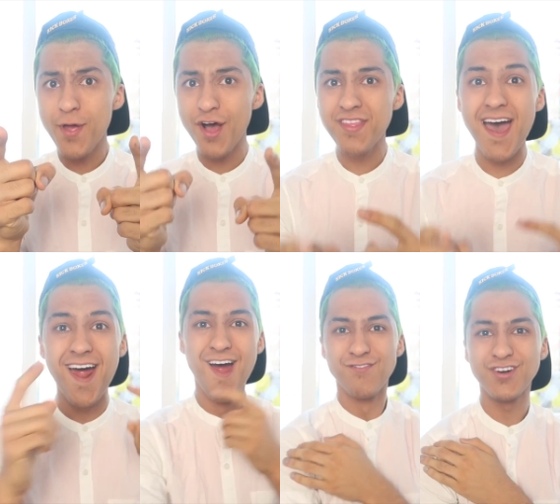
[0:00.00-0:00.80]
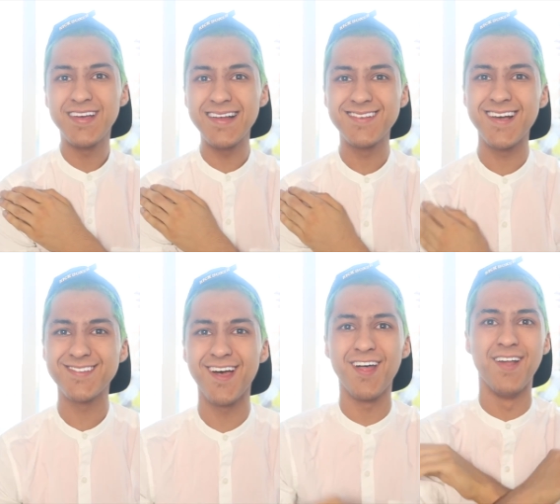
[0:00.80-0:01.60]
me on there for tactical
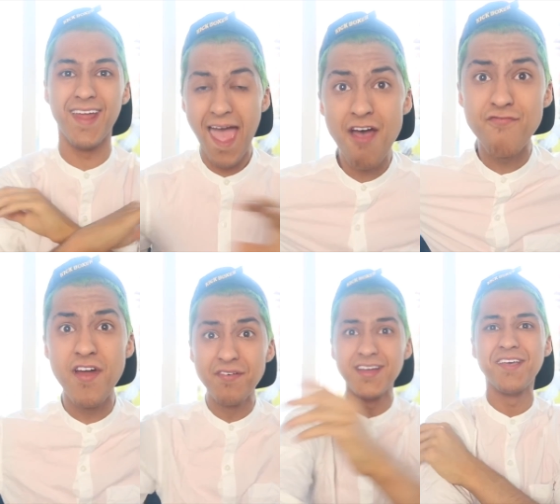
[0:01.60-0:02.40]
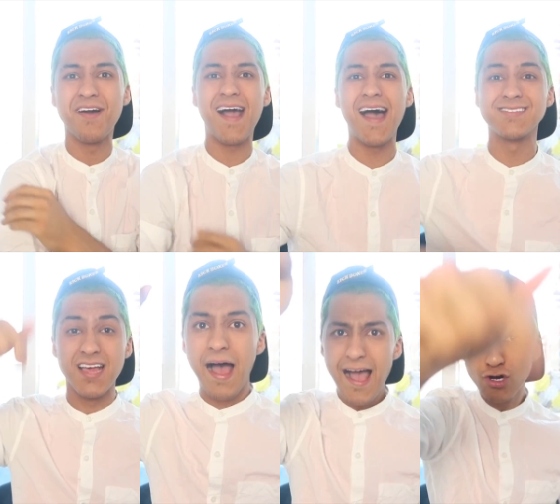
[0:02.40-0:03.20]
shout out every video guys.
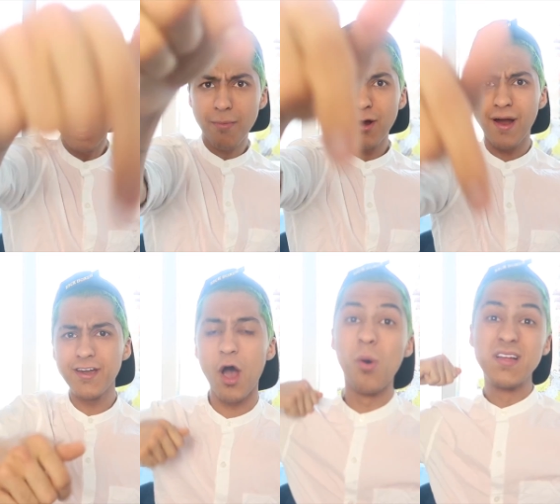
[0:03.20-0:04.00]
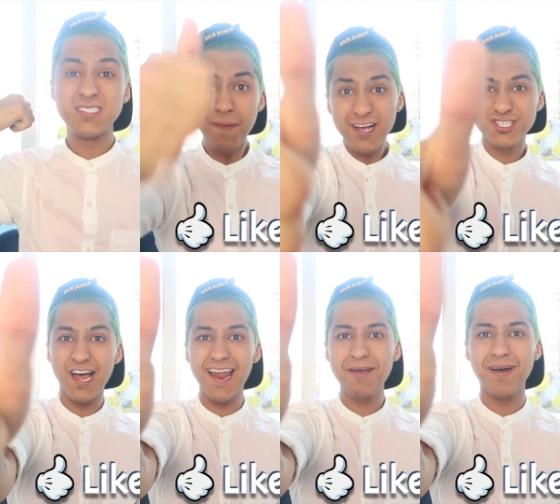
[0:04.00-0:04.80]
And go down right now, smash
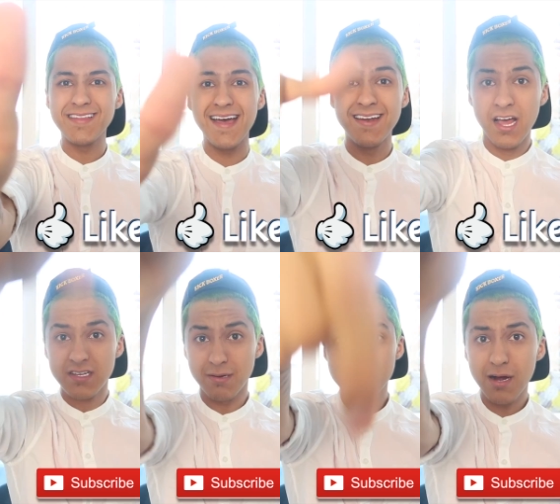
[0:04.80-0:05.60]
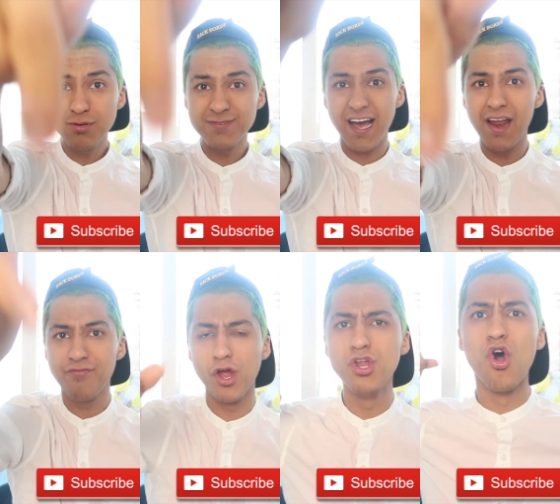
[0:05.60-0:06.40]
that like button, subscribe to the channel
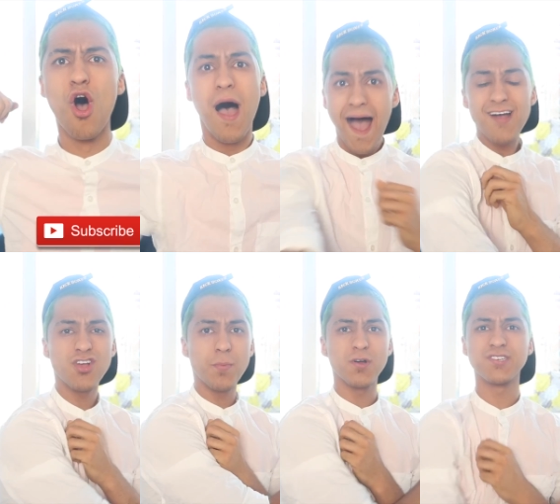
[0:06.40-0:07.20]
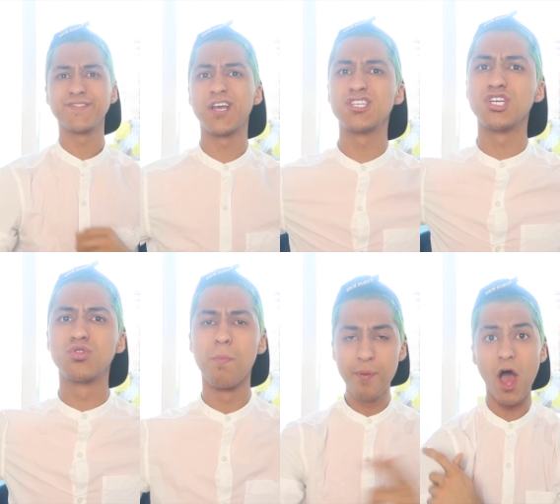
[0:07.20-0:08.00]
if you're new, and turn post notification
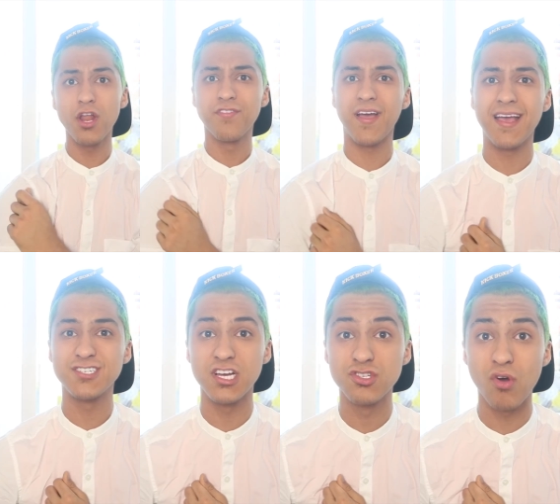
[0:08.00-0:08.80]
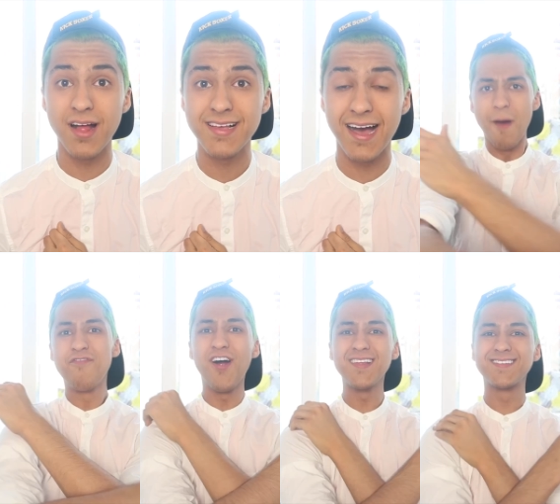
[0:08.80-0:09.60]
to be on notification squad guys.
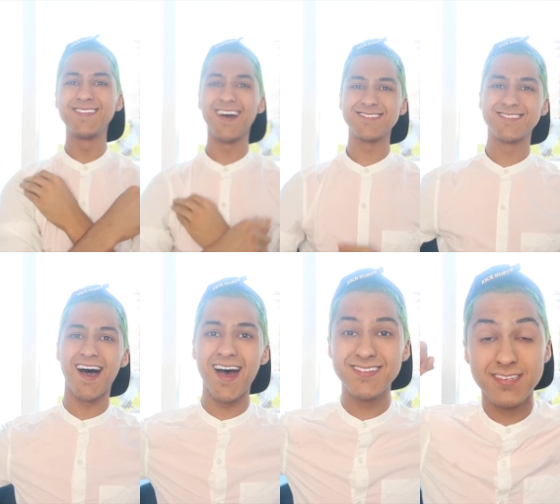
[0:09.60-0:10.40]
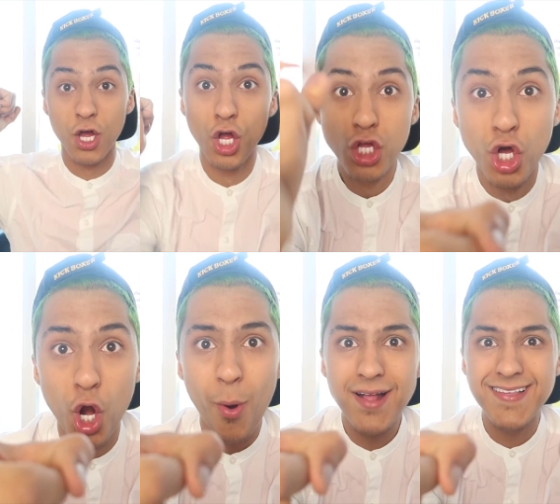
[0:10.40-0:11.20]
Before this video starts, you
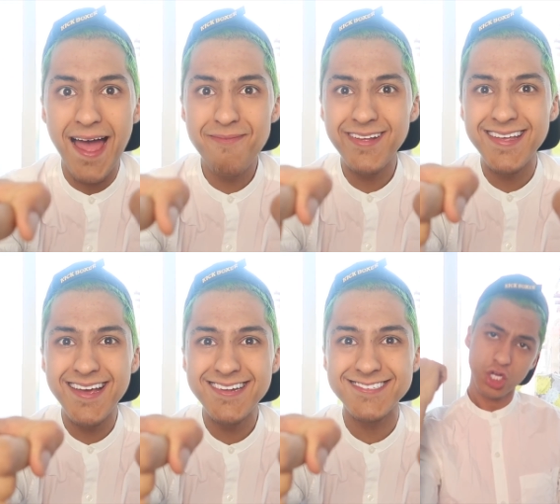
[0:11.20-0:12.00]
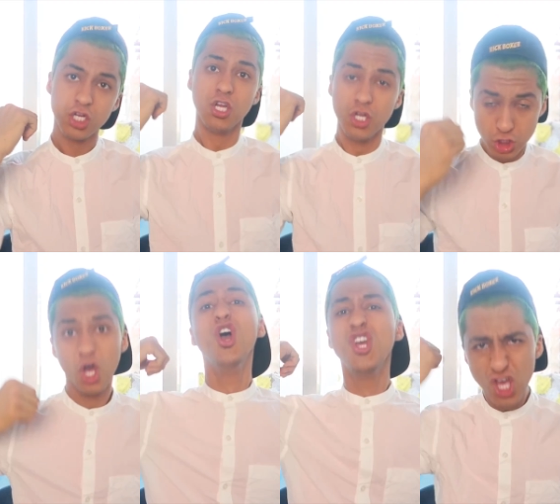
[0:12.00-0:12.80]
know what time it is?
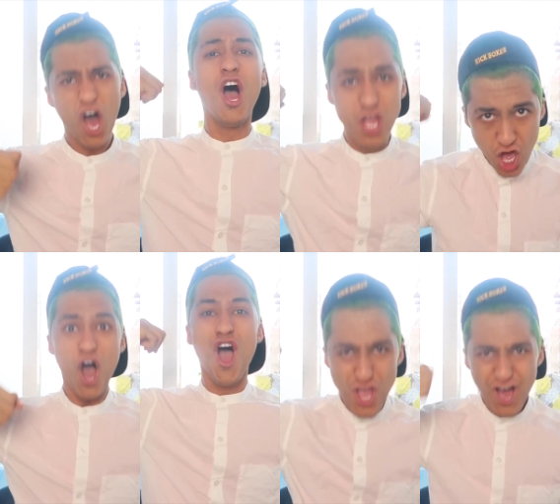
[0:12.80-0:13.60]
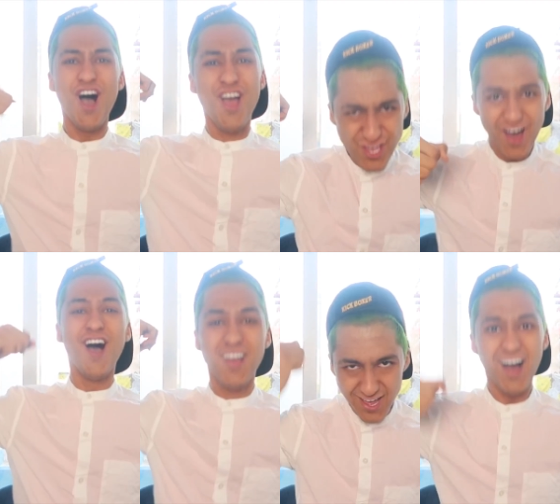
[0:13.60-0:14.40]
It Didn't even get
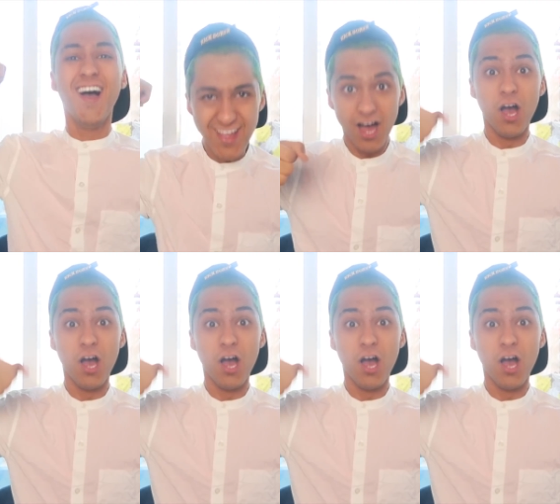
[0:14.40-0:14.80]
to